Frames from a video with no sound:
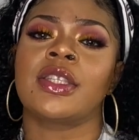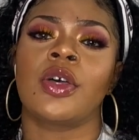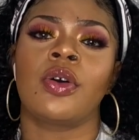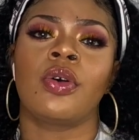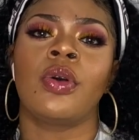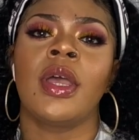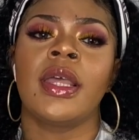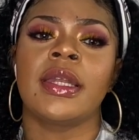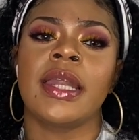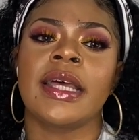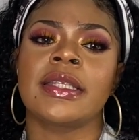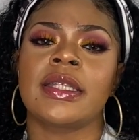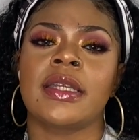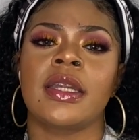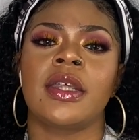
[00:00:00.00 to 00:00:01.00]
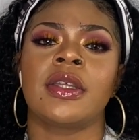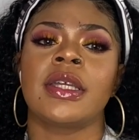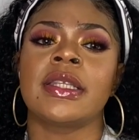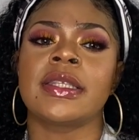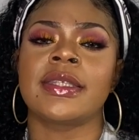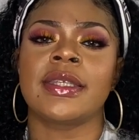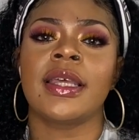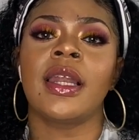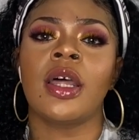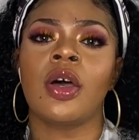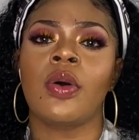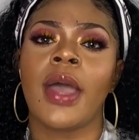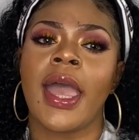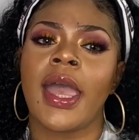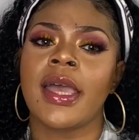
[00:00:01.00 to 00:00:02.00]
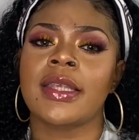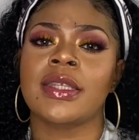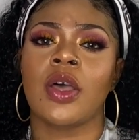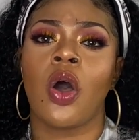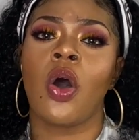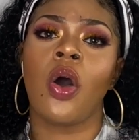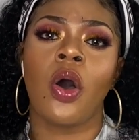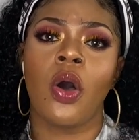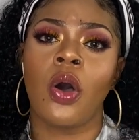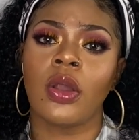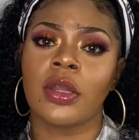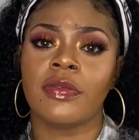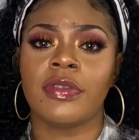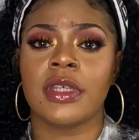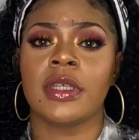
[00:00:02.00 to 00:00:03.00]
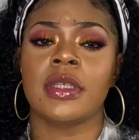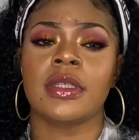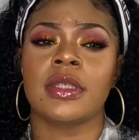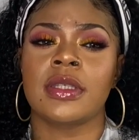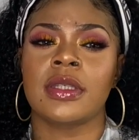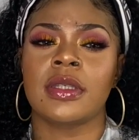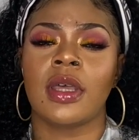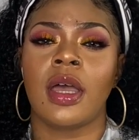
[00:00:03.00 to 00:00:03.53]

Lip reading: So that's another. And Zillow has all of these